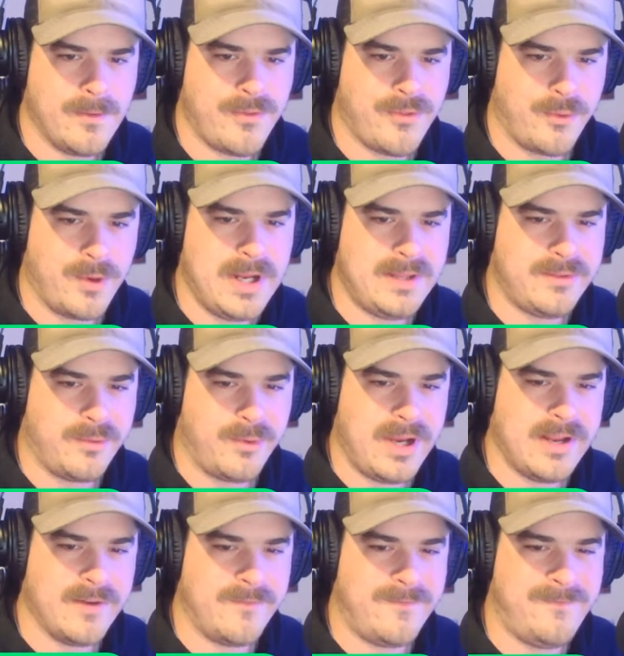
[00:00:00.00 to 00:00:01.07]

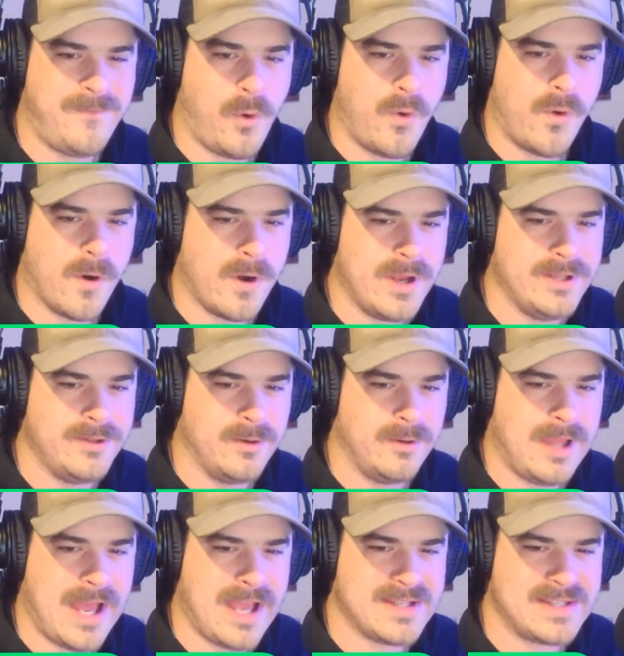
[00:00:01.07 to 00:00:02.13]
3, and 4 in their
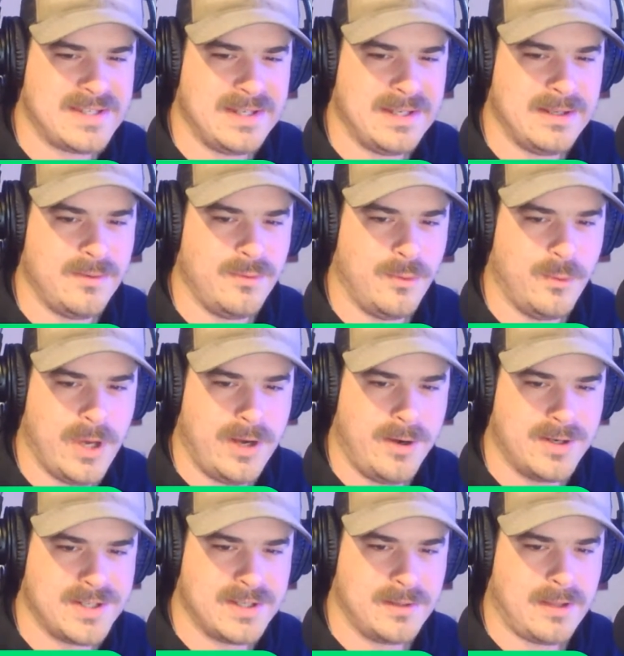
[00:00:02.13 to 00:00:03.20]
last 10,
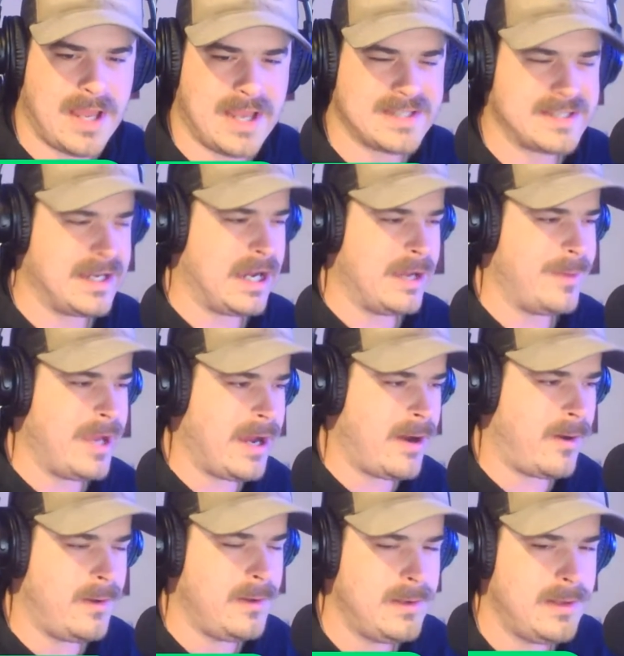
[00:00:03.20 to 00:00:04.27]
winners their last time
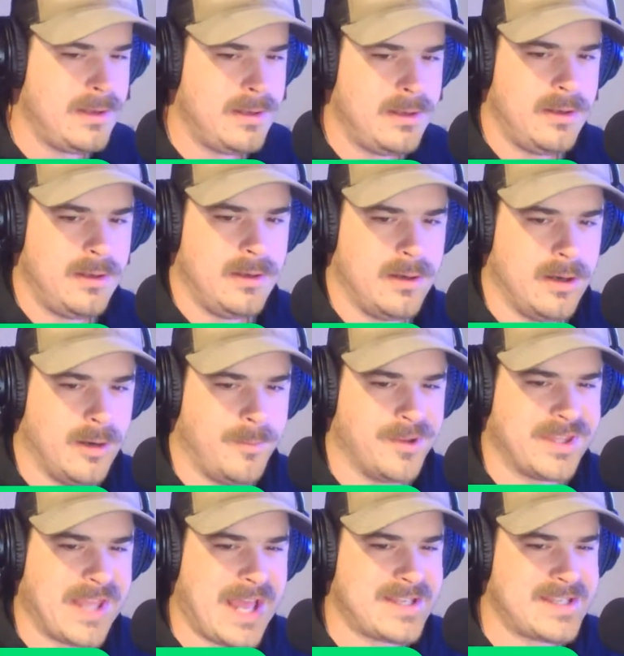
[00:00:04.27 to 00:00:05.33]
out.
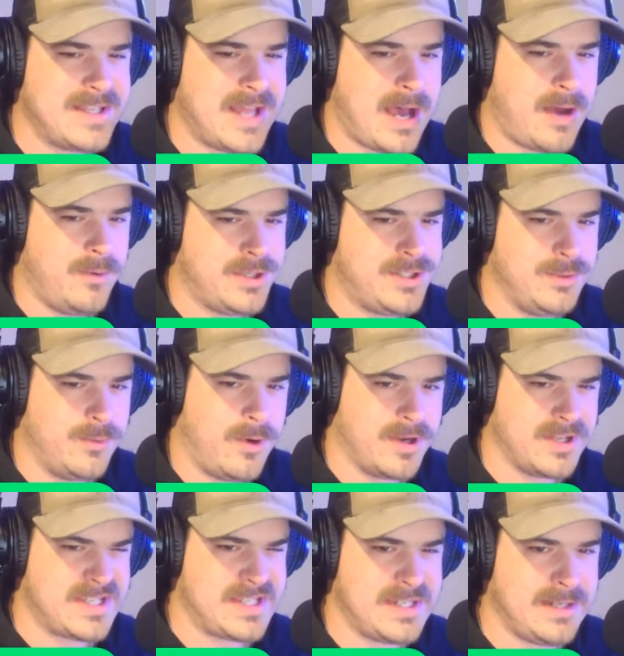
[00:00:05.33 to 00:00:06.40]
But that's not what you
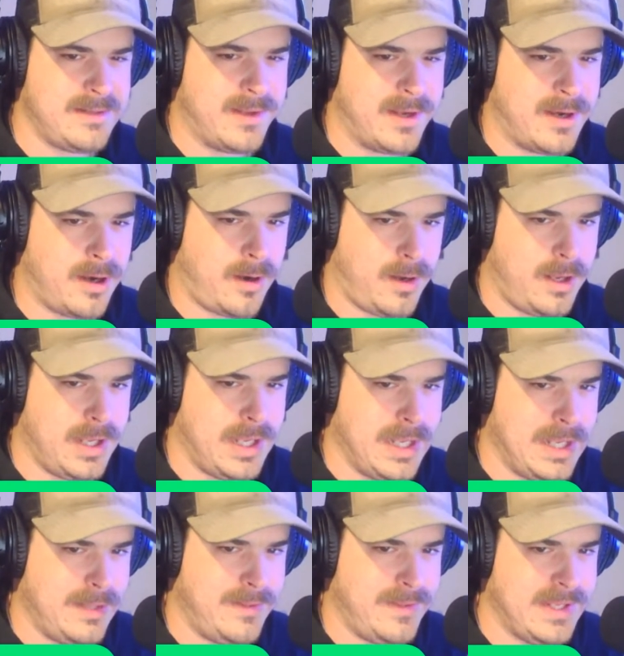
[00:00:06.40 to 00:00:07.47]
want to see there
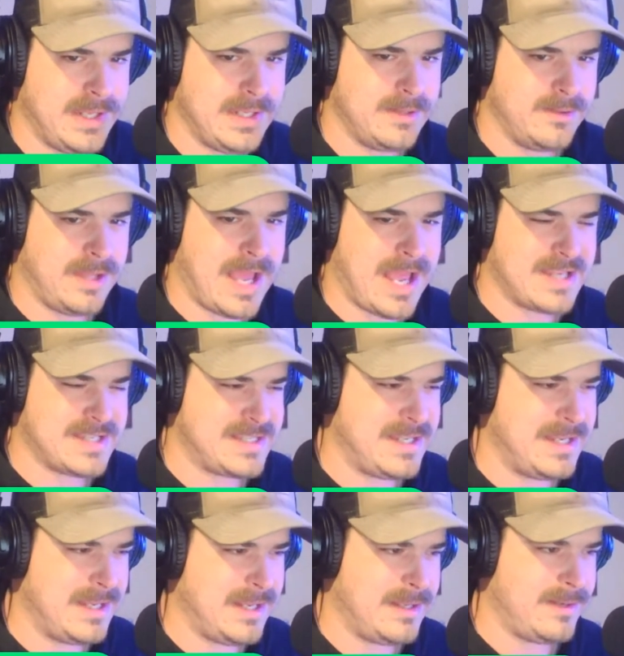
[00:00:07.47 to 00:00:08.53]
in the last
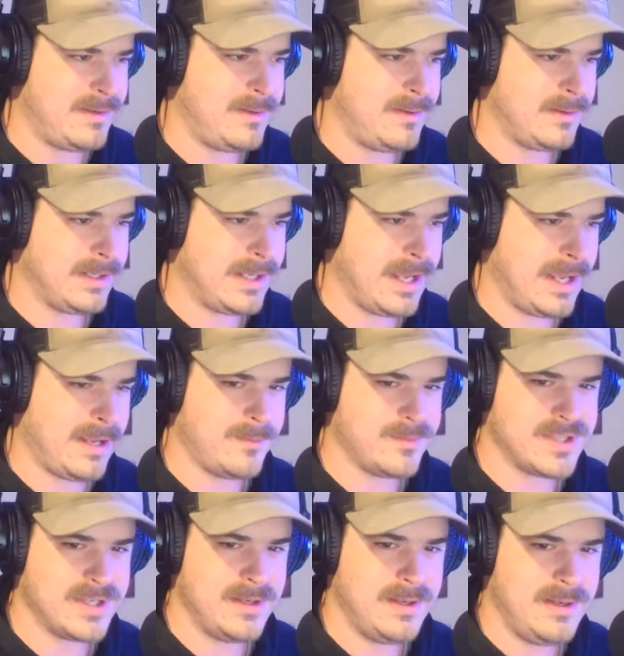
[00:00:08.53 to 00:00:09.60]
10
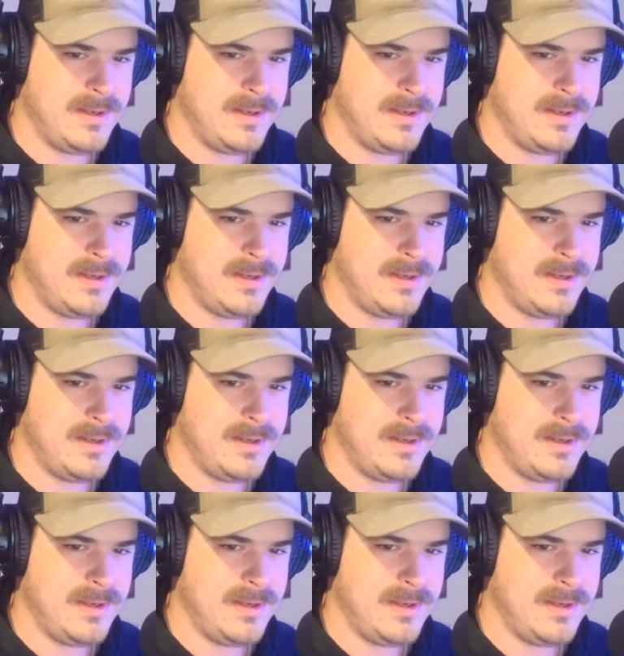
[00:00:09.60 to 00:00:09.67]
games.